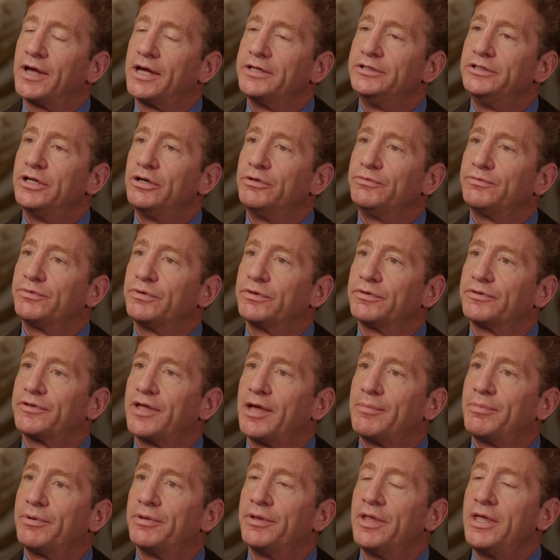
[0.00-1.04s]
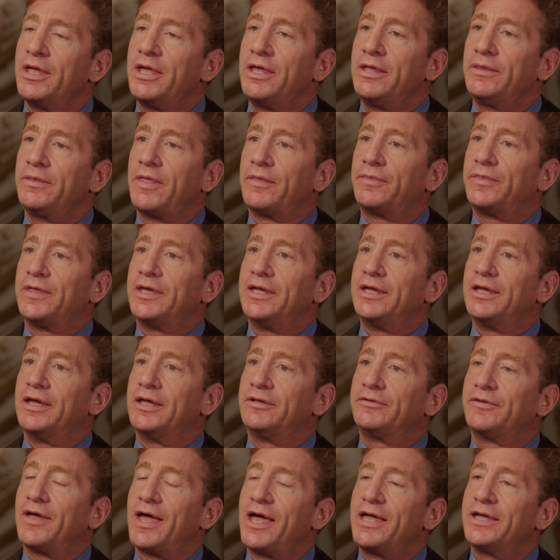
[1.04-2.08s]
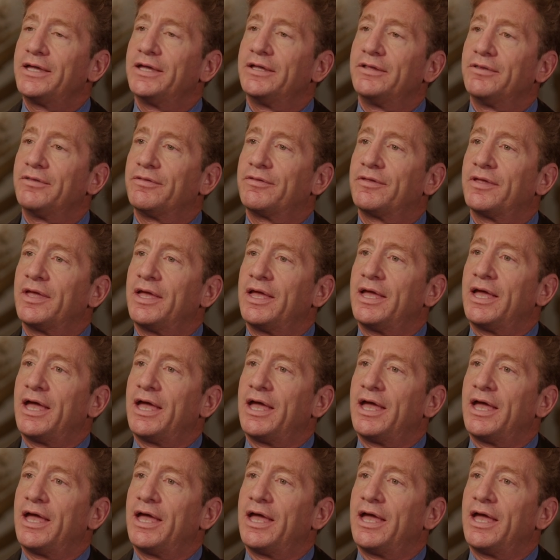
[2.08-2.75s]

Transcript: I note, for example, that the Italians